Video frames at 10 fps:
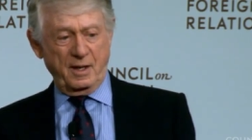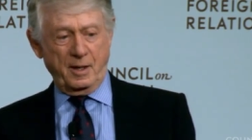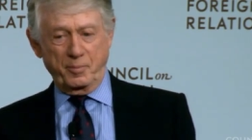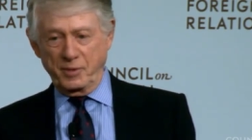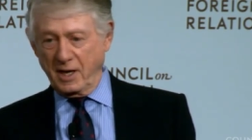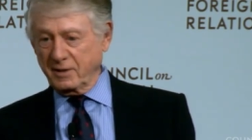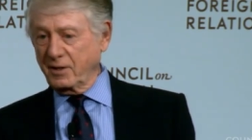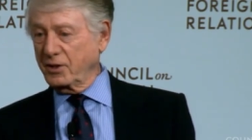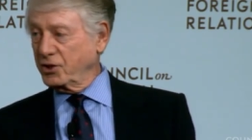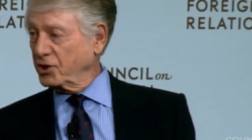I'm not
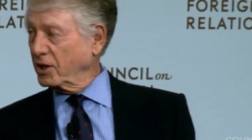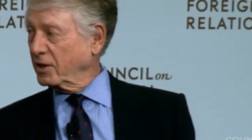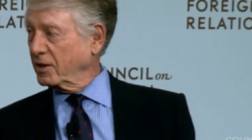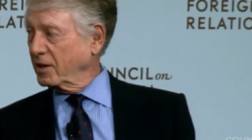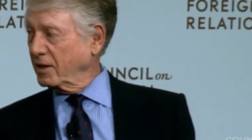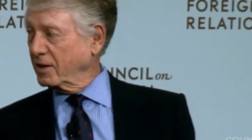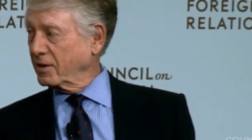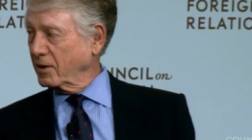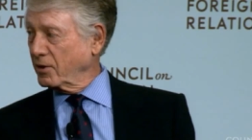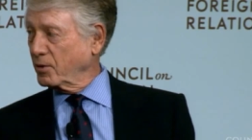going to sit in
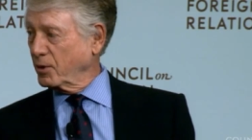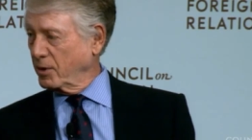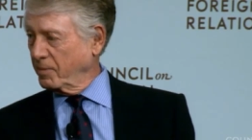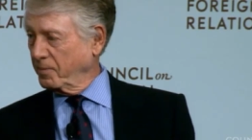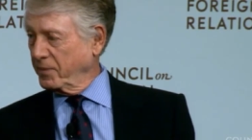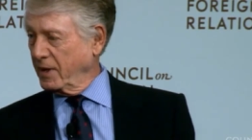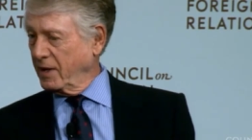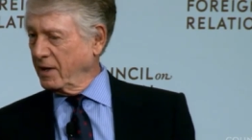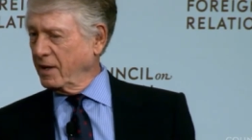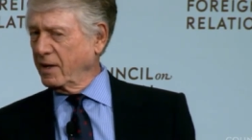another room.
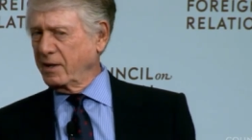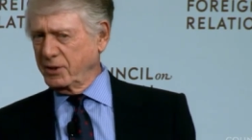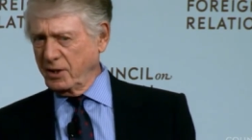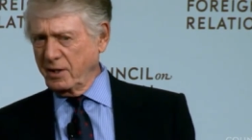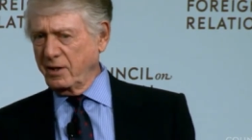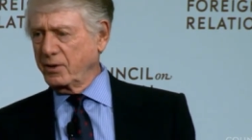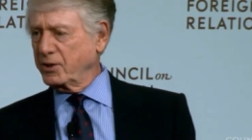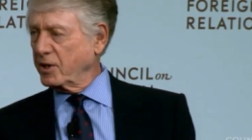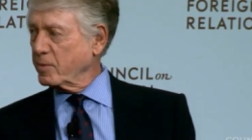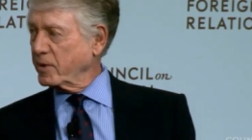And I said, you know
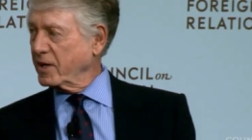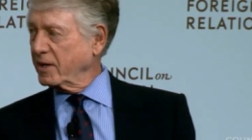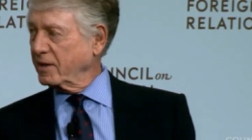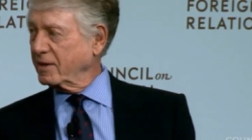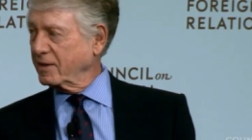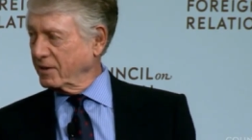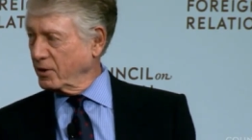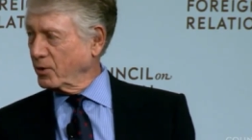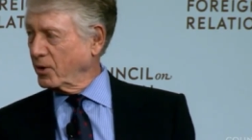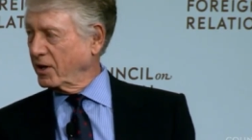something?
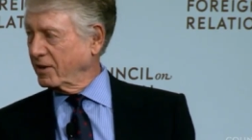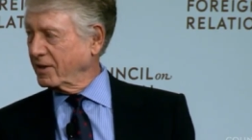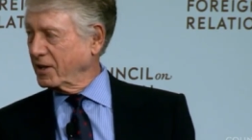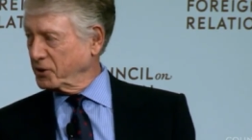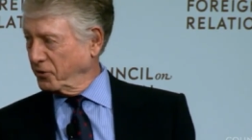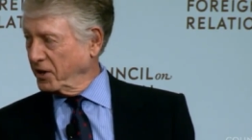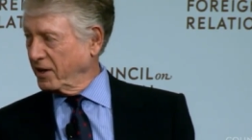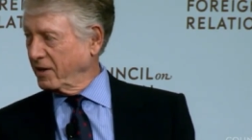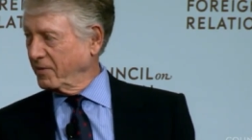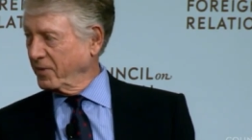You're right. That's fair.
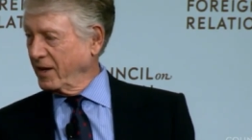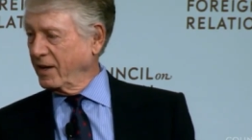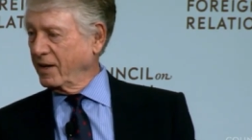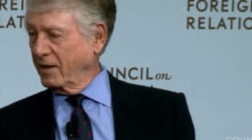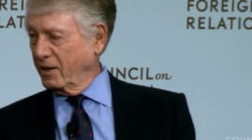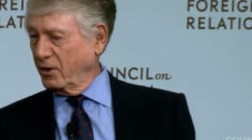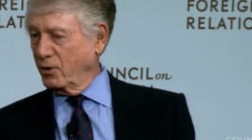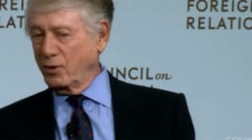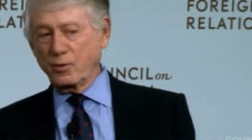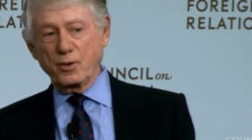And I
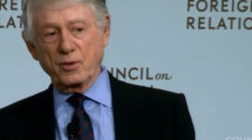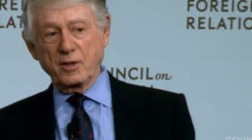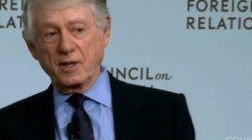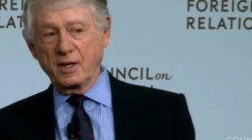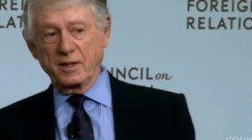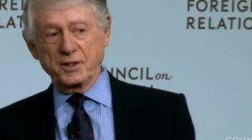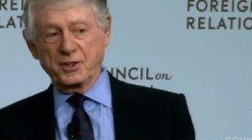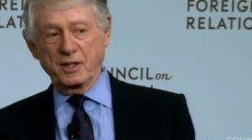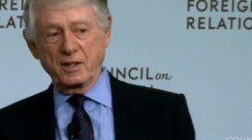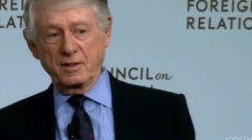called Roone and I
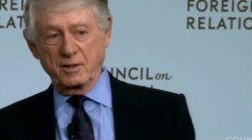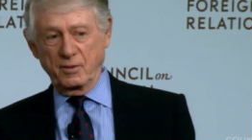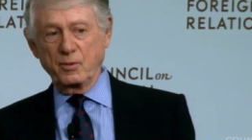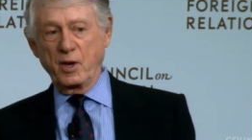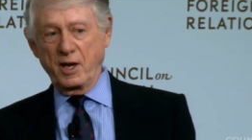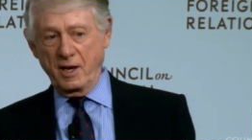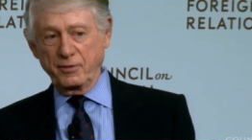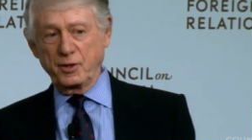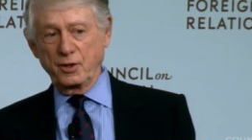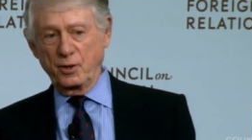said, we
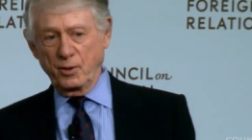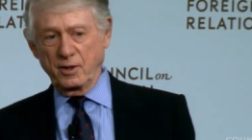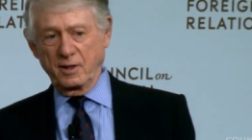have to do it.